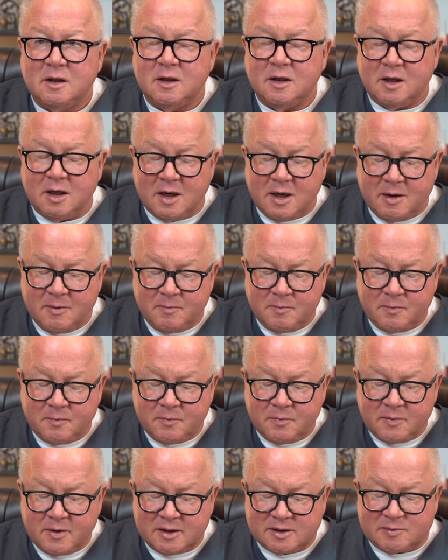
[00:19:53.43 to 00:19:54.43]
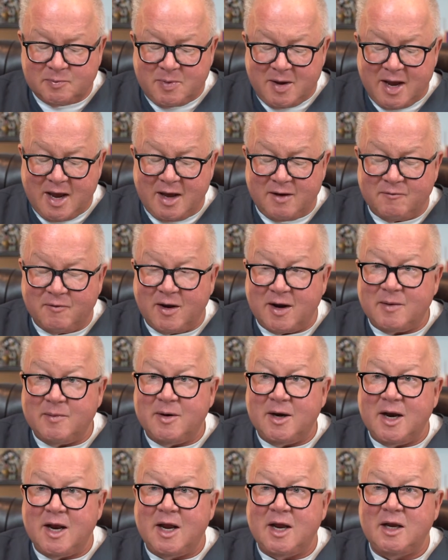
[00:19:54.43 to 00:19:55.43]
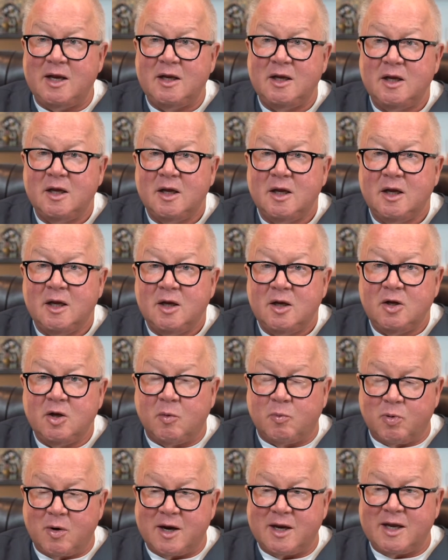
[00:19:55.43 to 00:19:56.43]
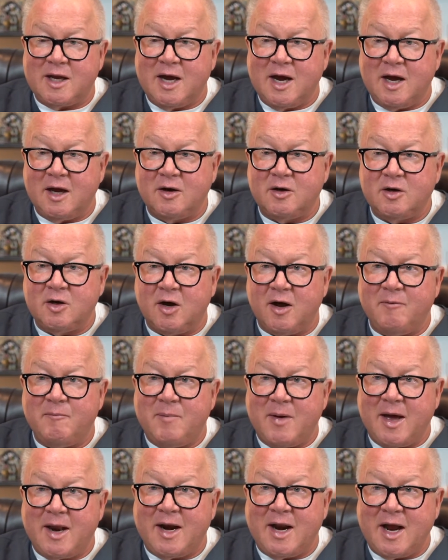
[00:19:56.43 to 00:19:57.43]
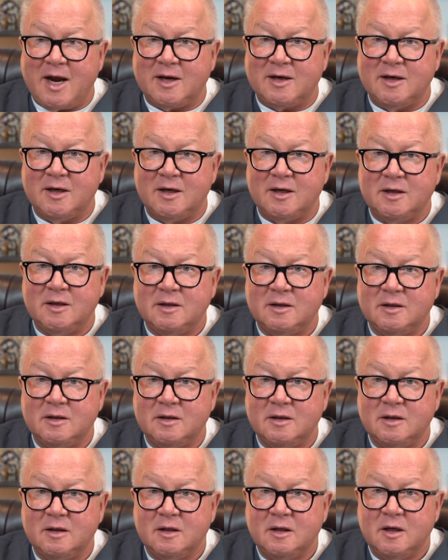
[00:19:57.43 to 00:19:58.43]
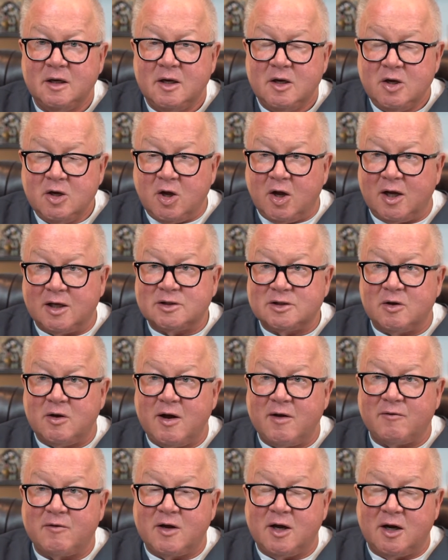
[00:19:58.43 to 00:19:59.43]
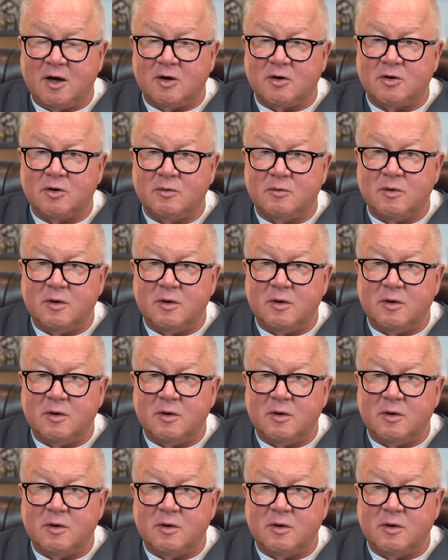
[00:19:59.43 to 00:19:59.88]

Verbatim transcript: Um, bad. Vitamin A, you'll break out. You'll have bad acne. You'll also have color